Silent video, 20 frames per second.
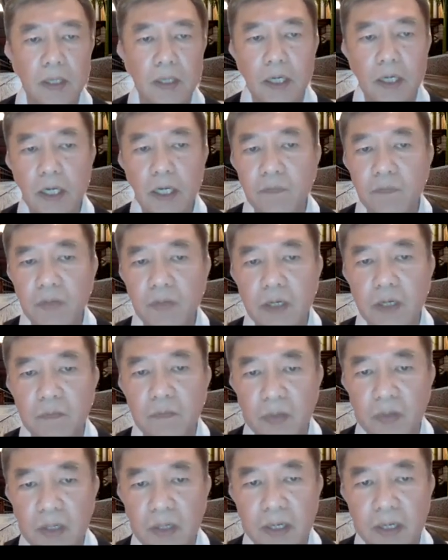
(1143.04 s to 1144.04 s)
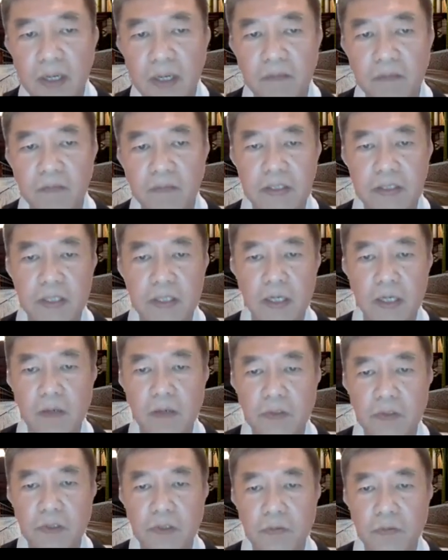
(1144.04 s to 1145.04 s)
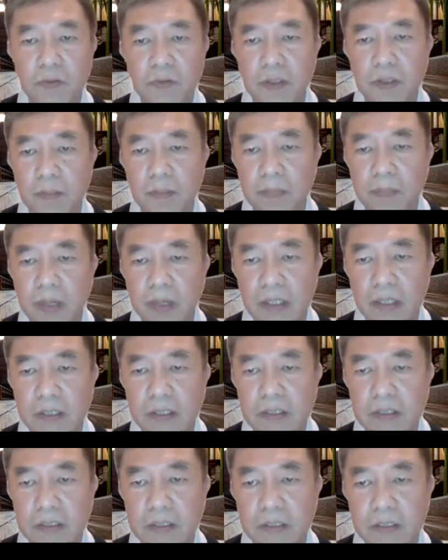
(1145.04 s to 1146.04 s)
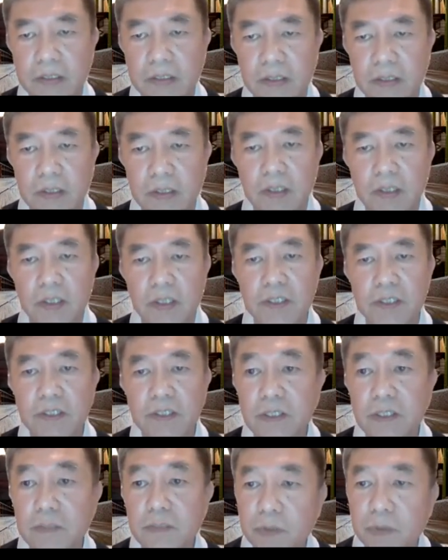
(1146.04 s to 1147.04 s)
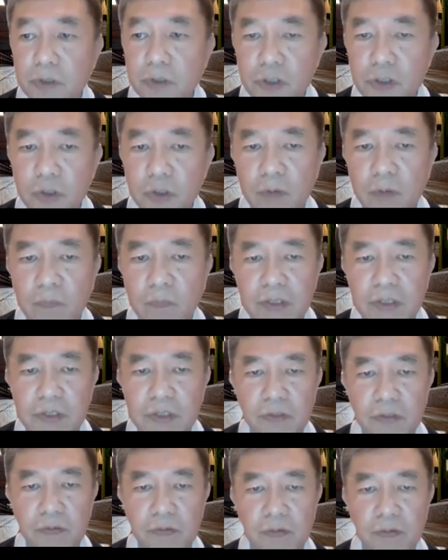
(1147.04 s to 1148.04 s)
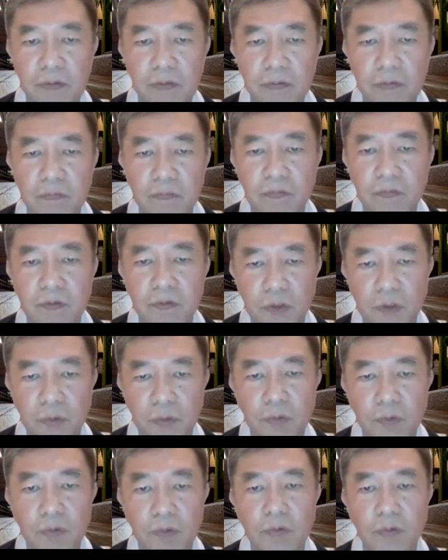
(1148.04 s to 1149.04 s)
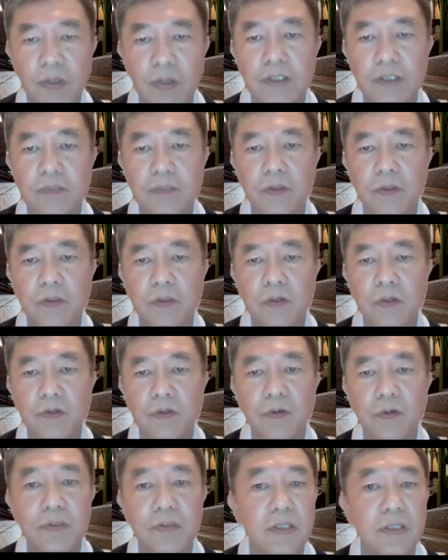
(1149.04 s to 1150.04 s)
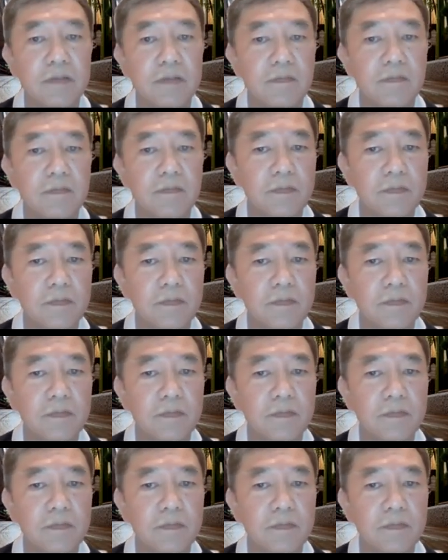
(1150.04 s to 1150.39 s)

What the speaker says: Living the worldly life as a householder in practice is a spiritual adventure for you to explore yourself.